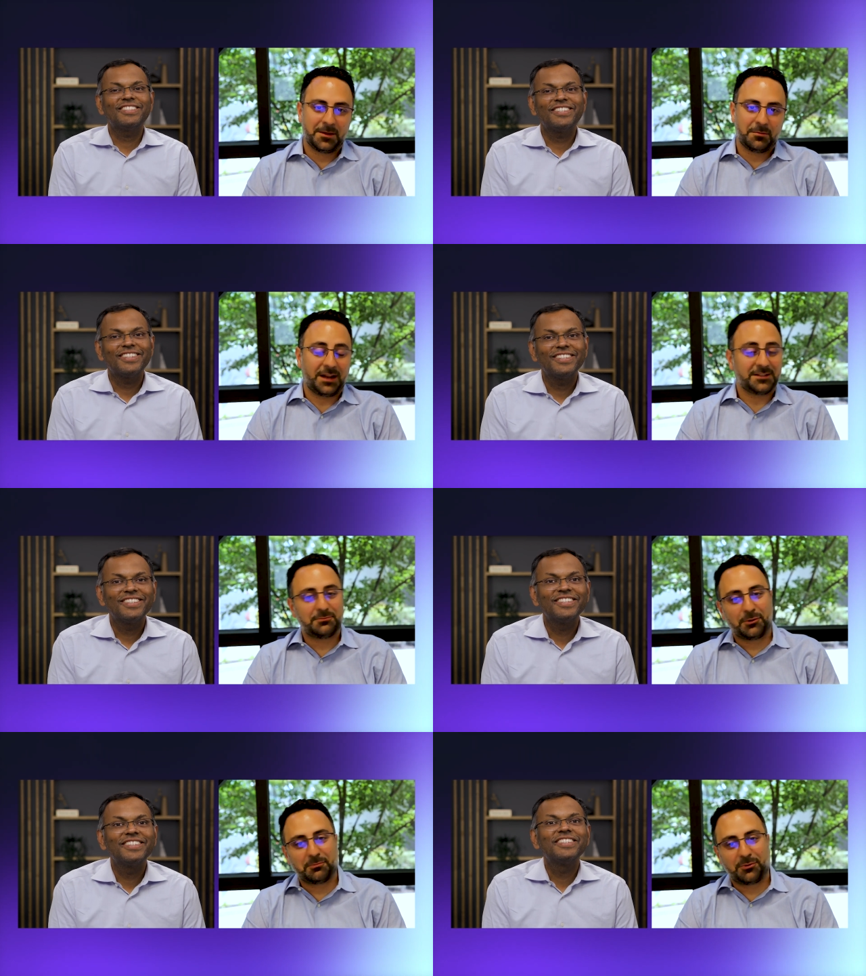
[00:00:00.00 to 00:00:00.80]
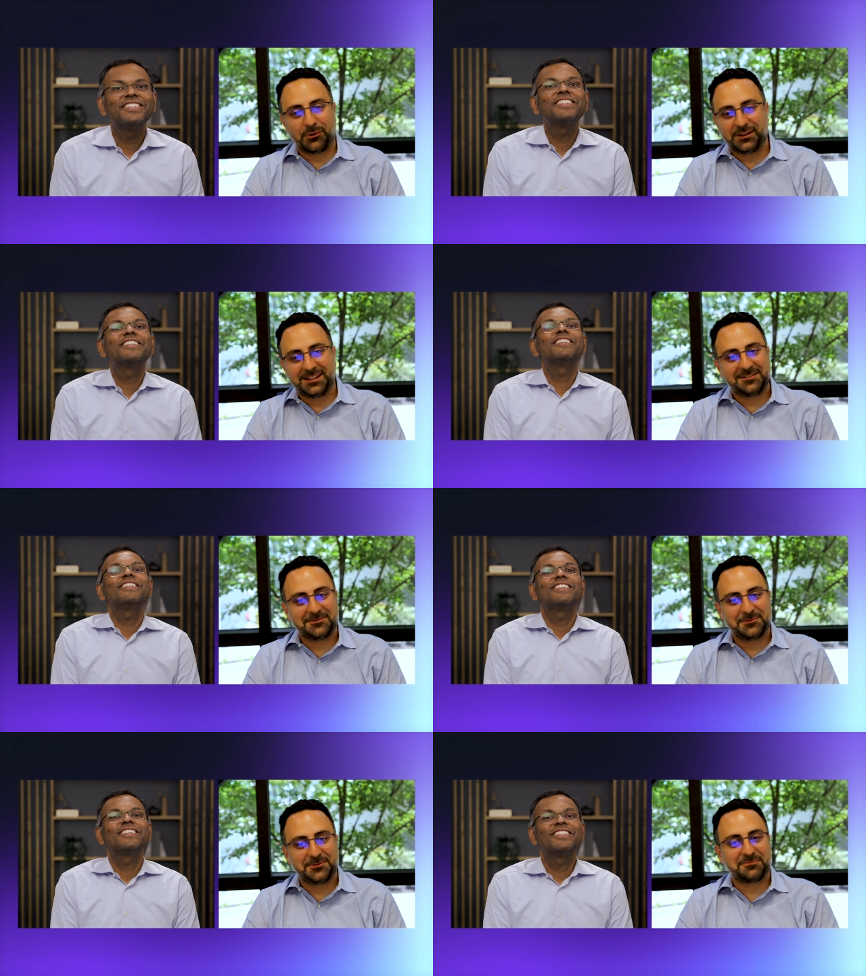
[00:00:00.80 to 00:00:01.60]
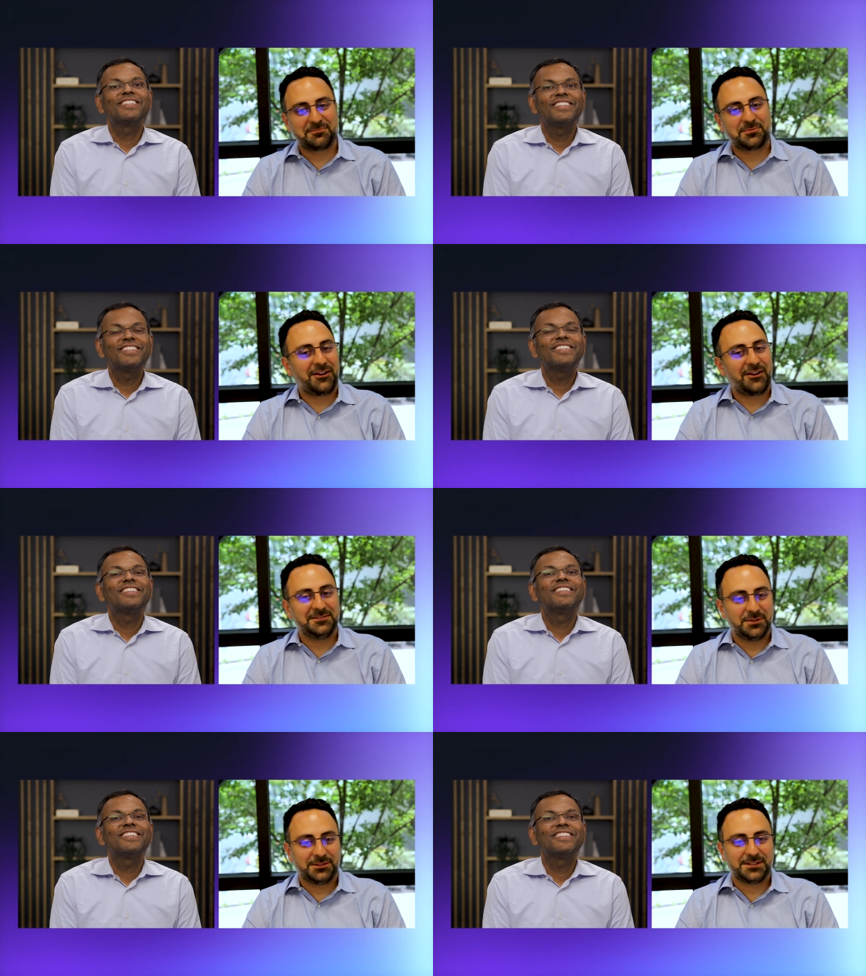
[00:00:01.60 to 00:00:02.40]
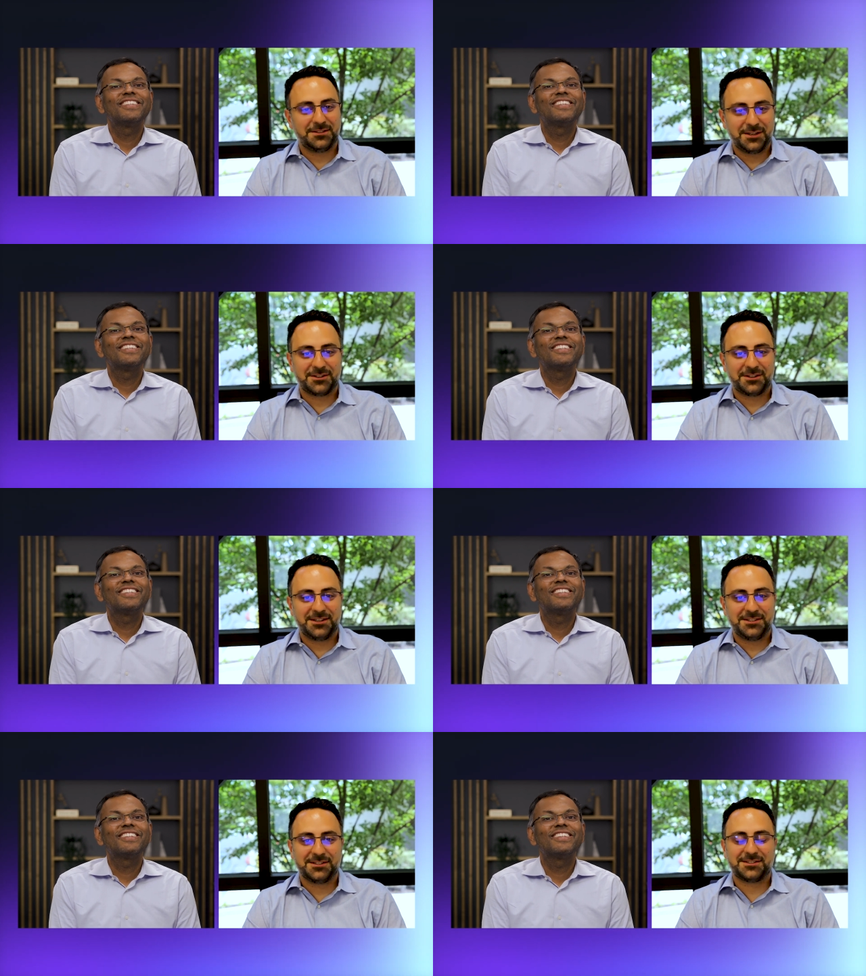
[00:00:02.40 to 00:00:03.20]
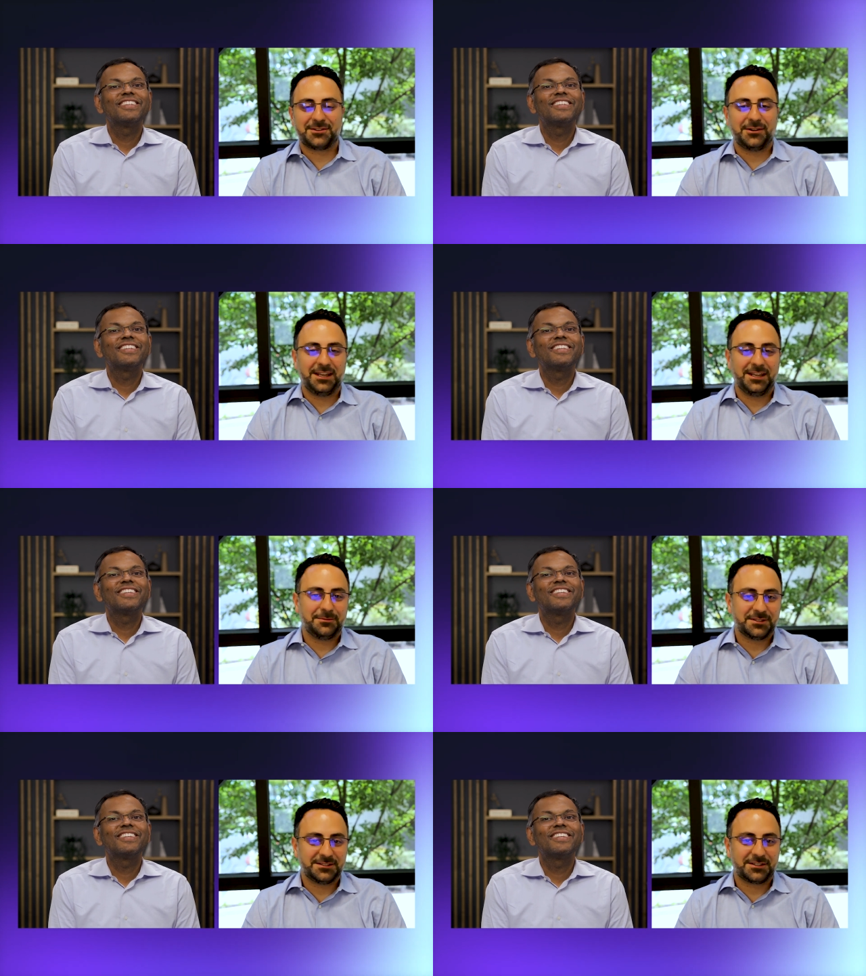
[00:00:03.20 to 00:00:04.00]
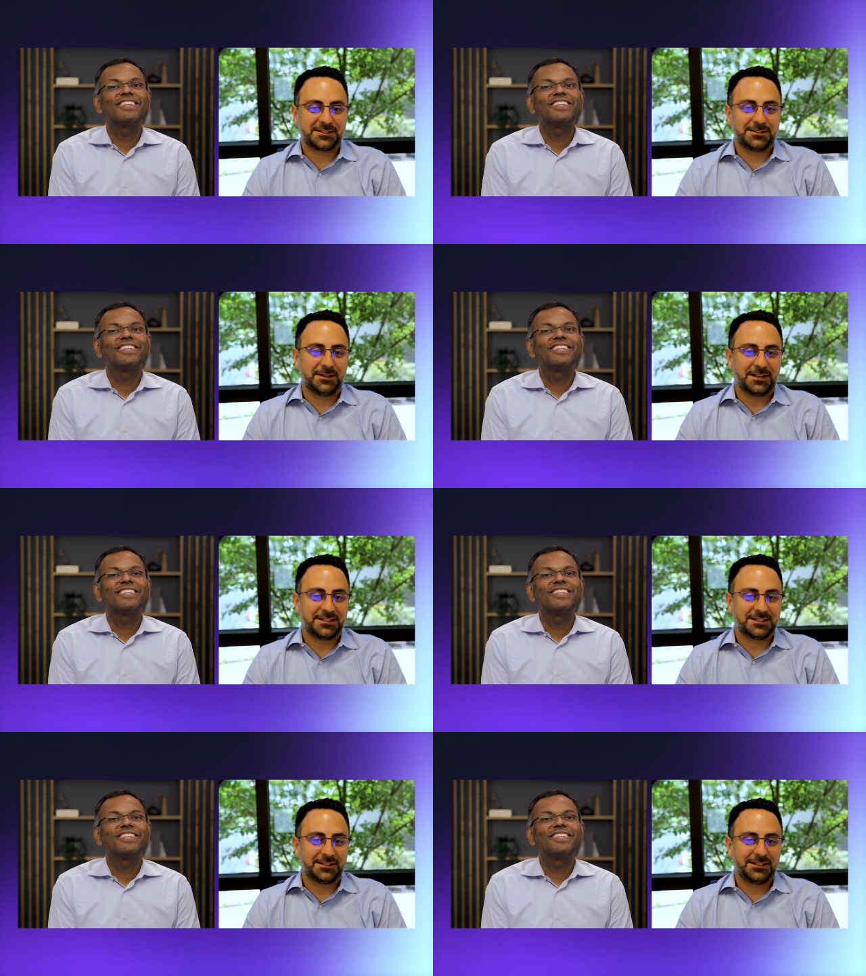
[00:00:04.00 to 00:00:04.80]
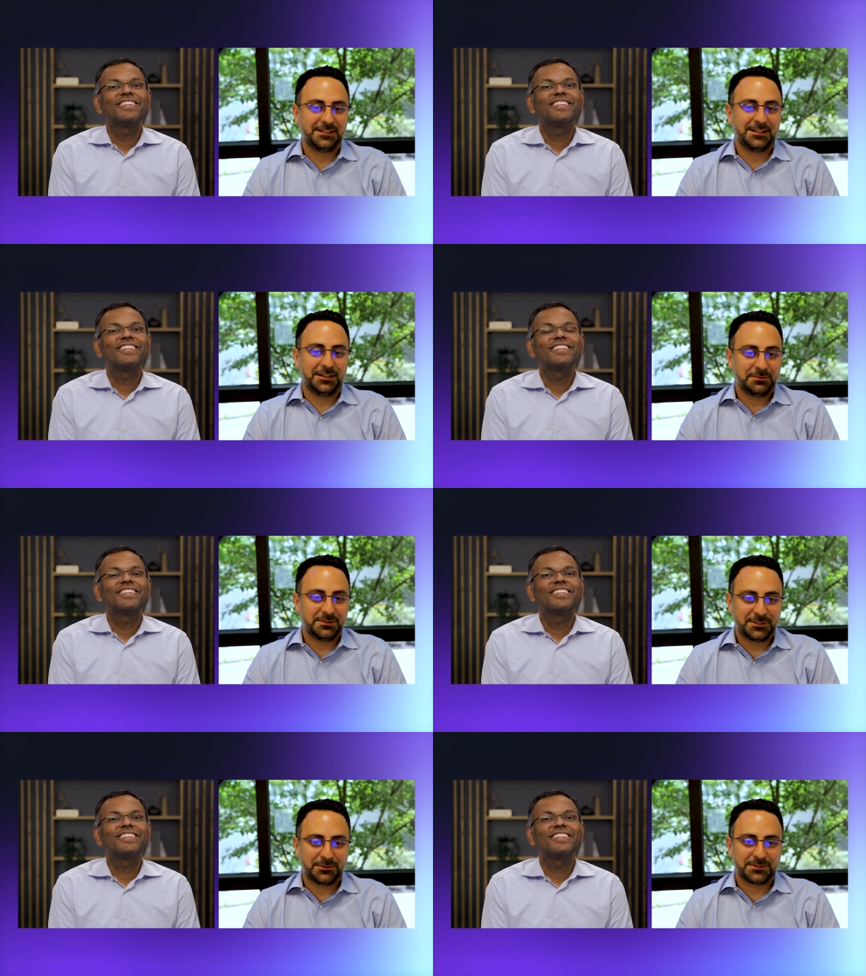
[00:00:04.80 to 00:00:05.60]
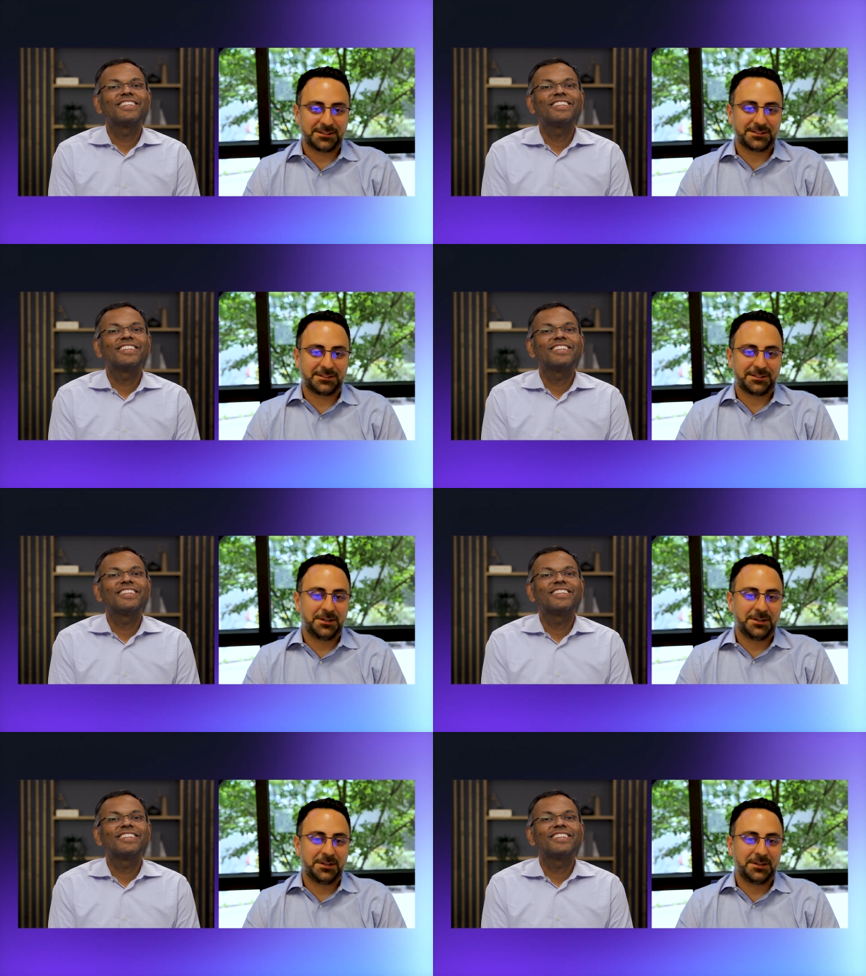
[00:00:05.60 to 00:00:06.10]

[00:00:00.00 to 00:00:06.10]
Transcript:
Speaker 1: Perhaps more importantly, we've proudly built Ninja agents on AWS's custom AI silicon AWS ecosystem.